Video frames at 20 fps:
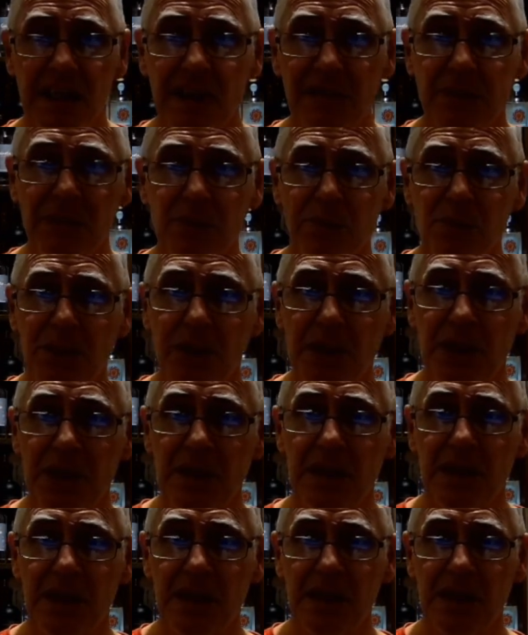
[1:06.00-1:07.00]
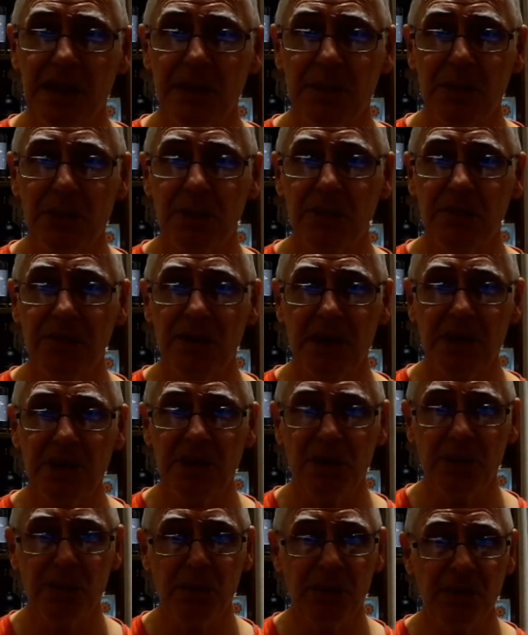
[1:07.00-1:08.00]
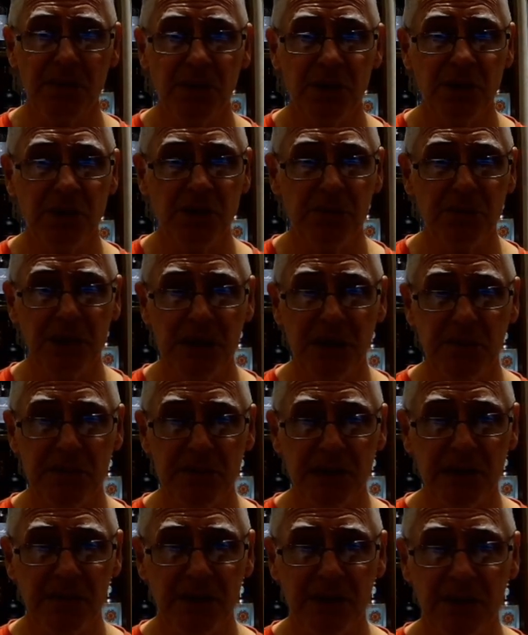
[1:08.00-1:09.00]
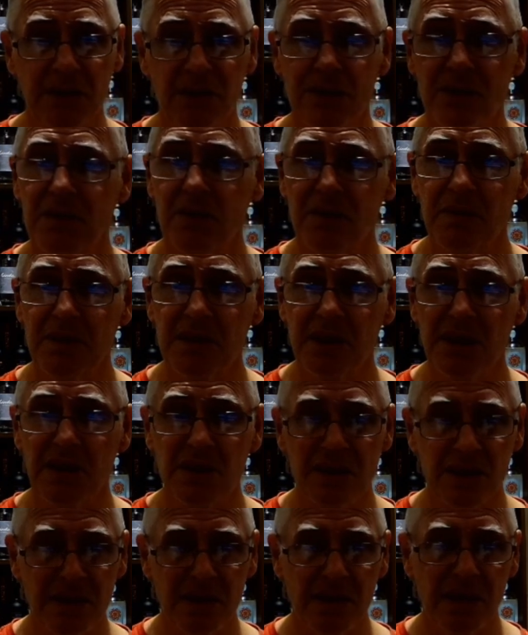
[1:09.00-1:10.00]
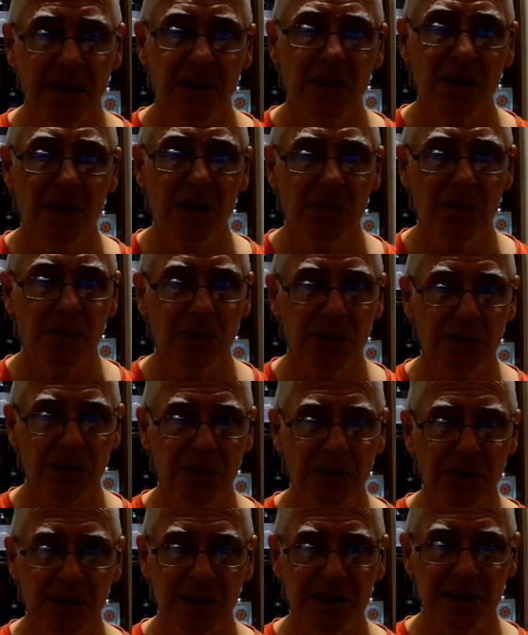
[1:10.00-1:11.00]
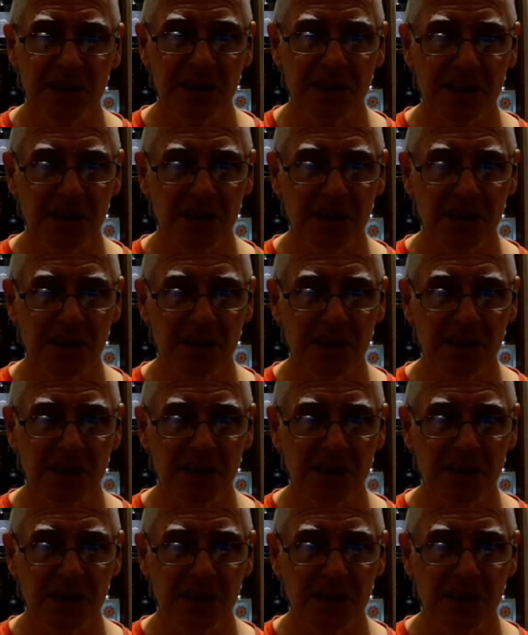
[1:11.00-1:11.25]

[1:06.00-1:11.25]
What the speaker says: to work the record function on my phone when it comes to having conversations, we all know that this can